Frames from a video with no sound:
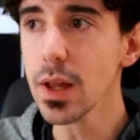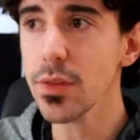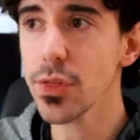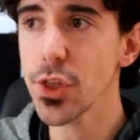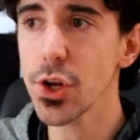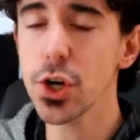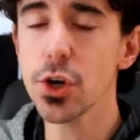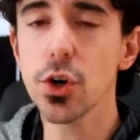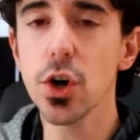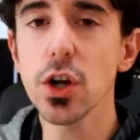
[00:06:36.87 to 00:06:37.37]

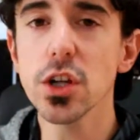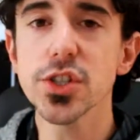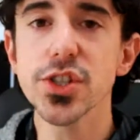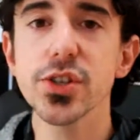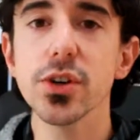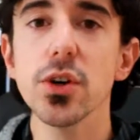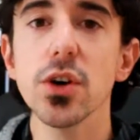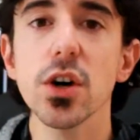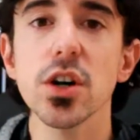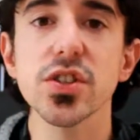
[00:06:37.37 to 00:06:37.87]
there are
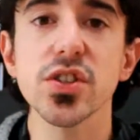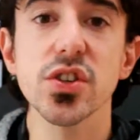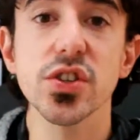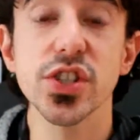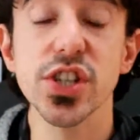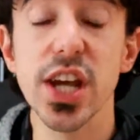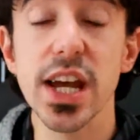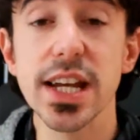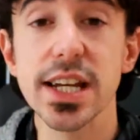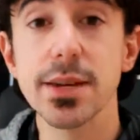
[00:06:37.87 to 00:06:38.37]
also
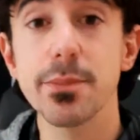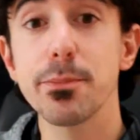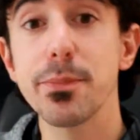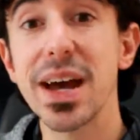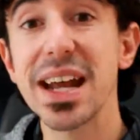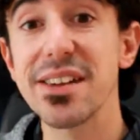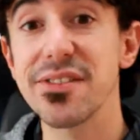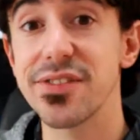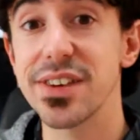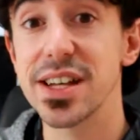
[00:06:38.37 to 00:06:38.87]
associated
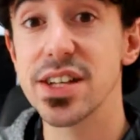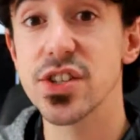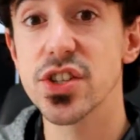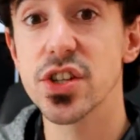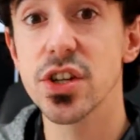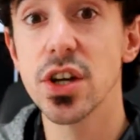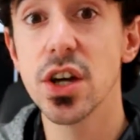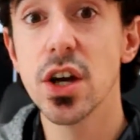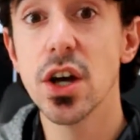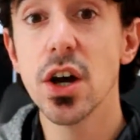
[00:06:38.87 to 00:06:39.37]

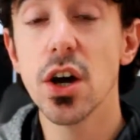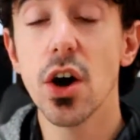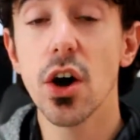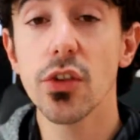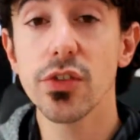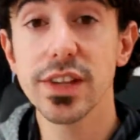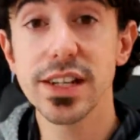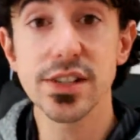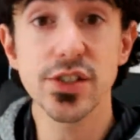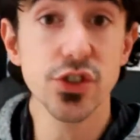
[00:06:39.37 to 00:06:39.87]
benefits
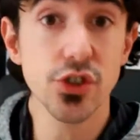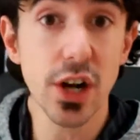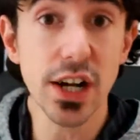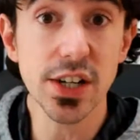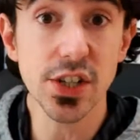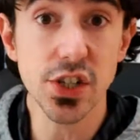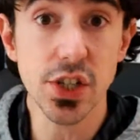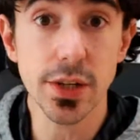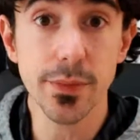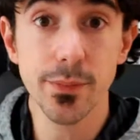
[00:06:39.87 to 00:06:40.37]
on this
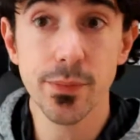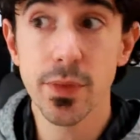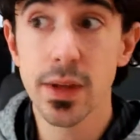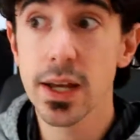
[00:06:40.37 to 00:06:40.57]
strategy.